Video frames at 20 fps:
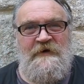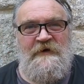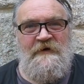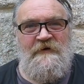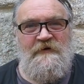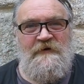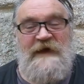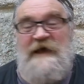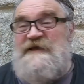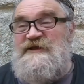
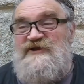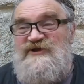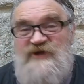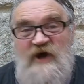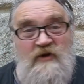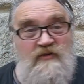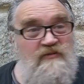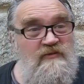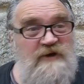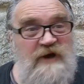Okay,
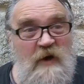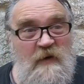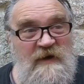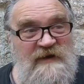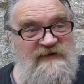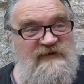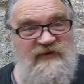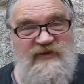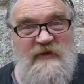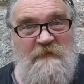don't go
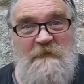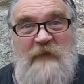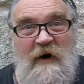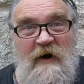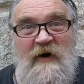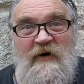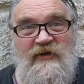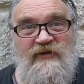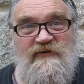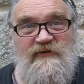into the
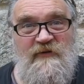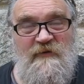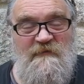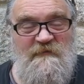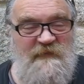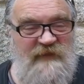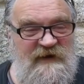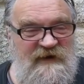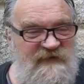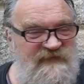bathroom
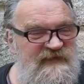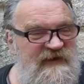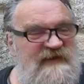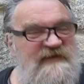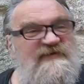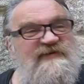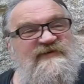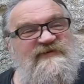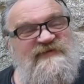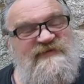because
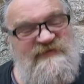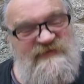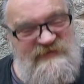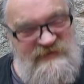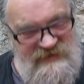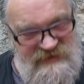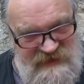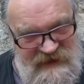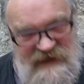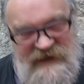it
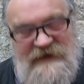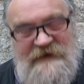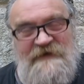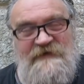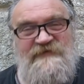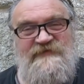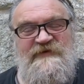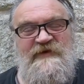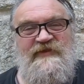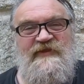
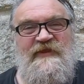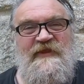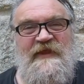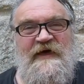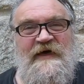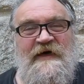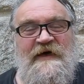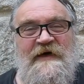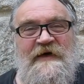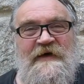stinks in
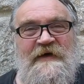there.